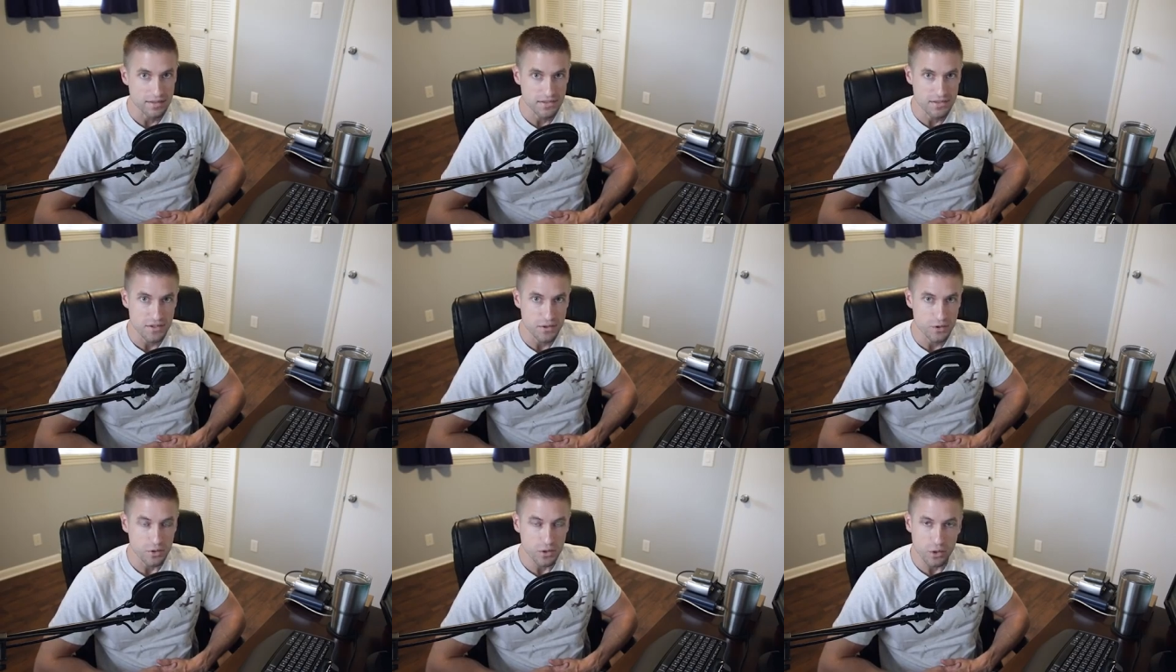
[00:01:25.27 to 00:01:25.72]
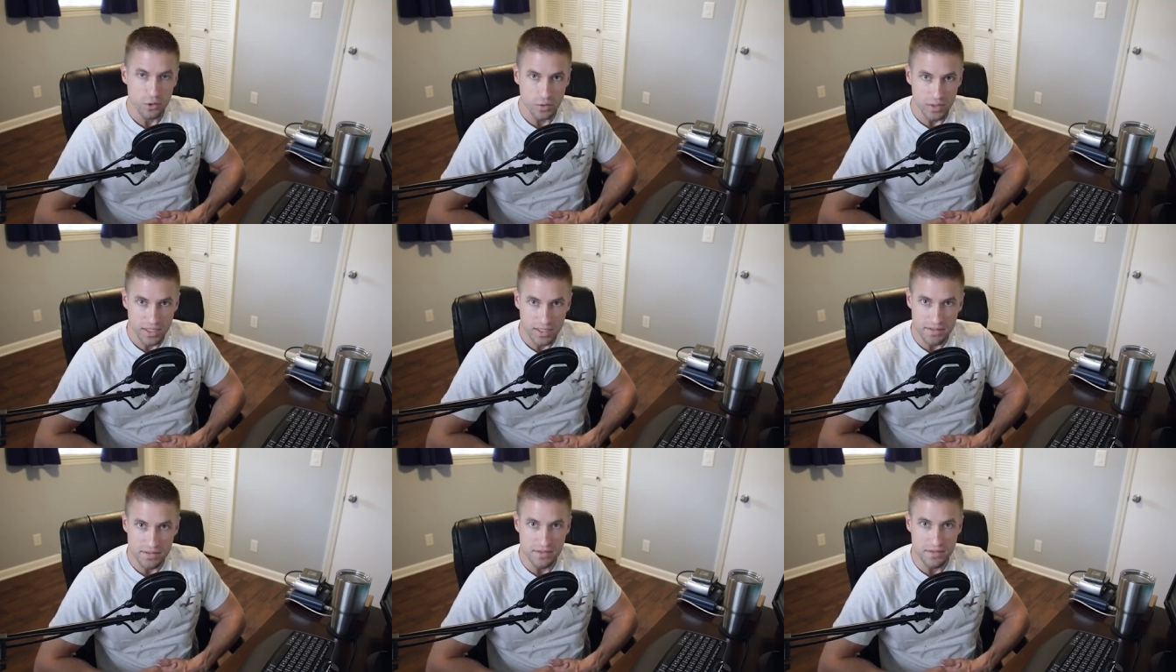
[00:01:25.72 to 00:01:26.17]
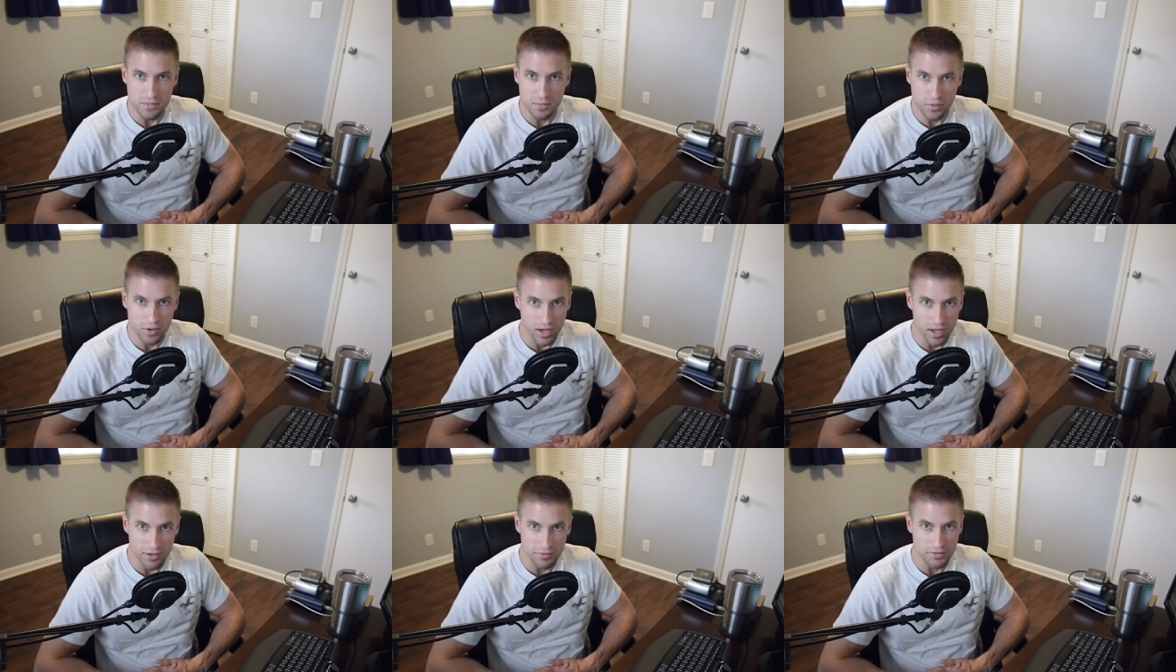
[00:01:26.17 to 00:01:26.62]
So who is the
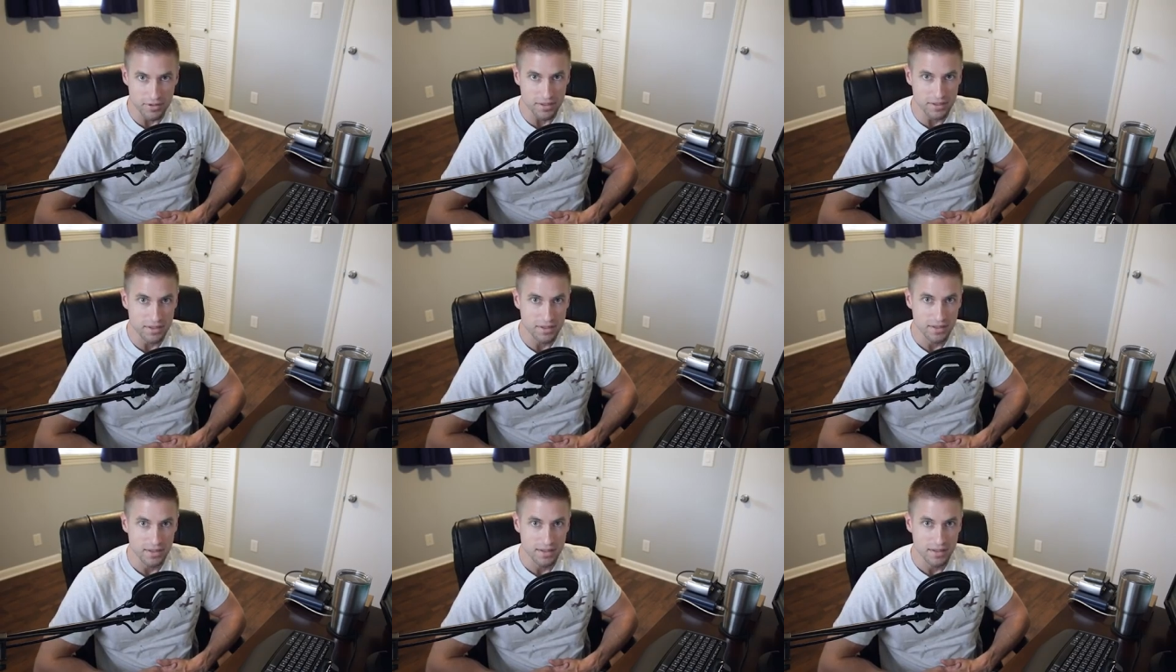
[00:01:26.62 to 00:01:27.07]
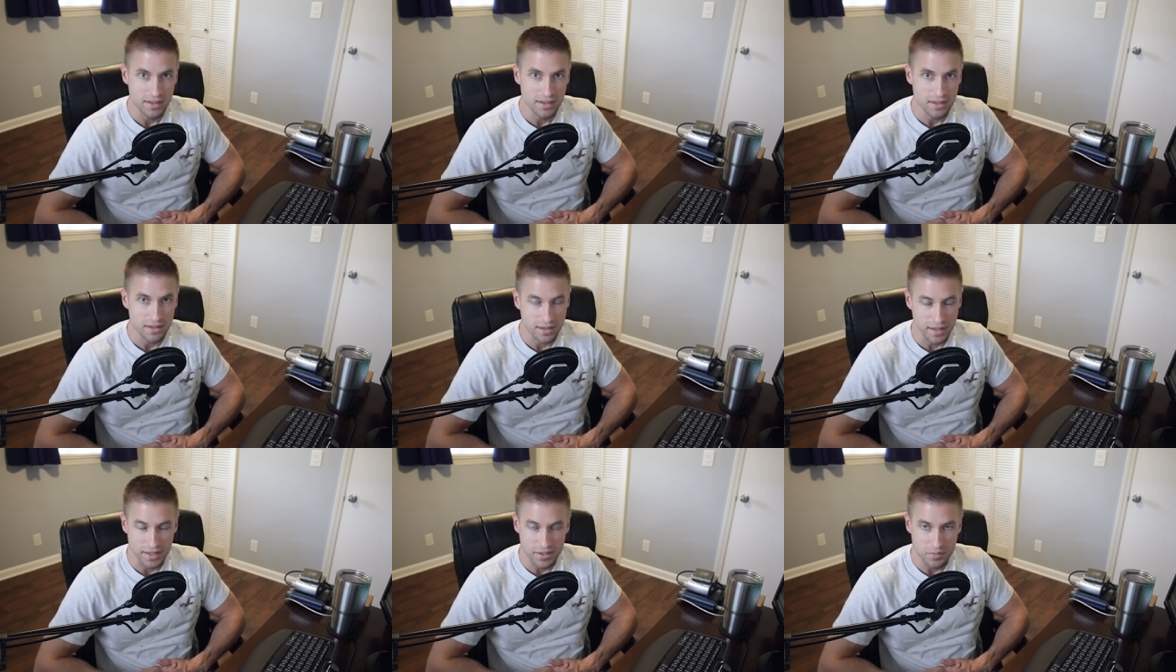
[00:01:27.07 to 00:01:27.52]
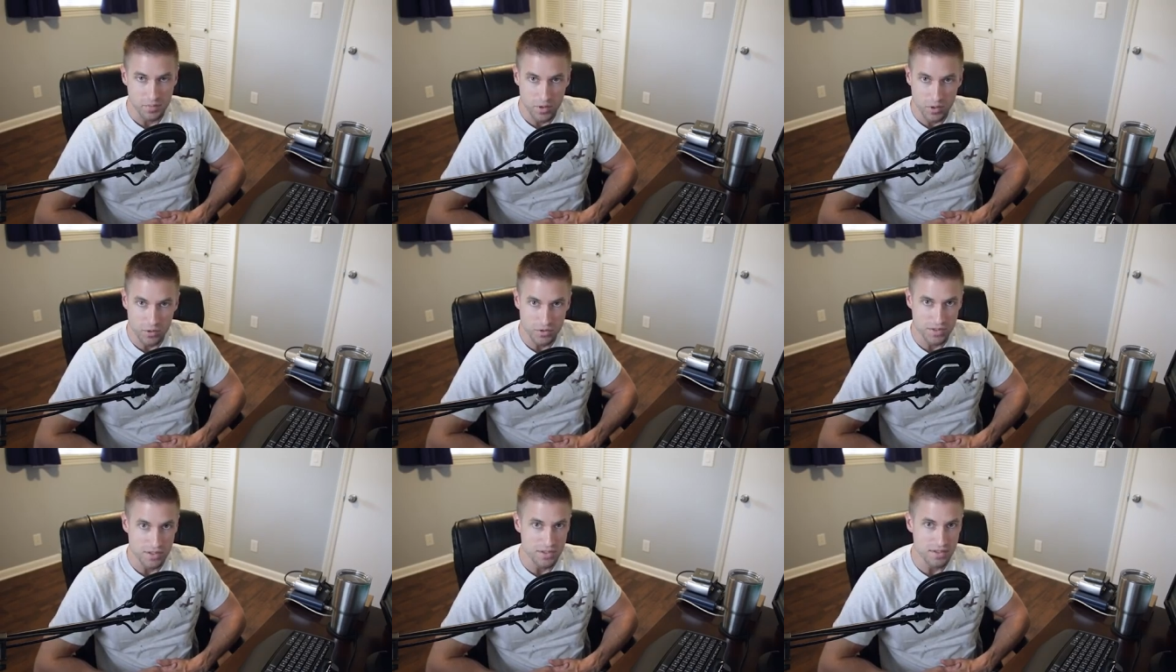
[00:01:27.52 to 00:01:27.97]
prophet like
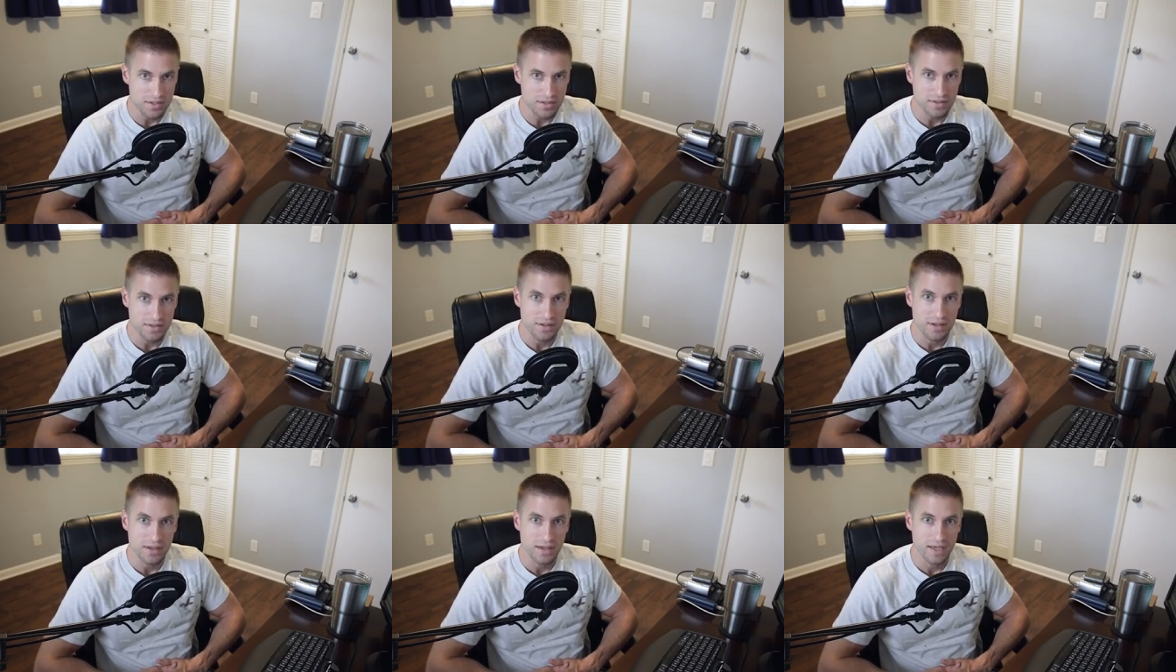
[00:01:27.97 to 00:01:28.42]
Moses?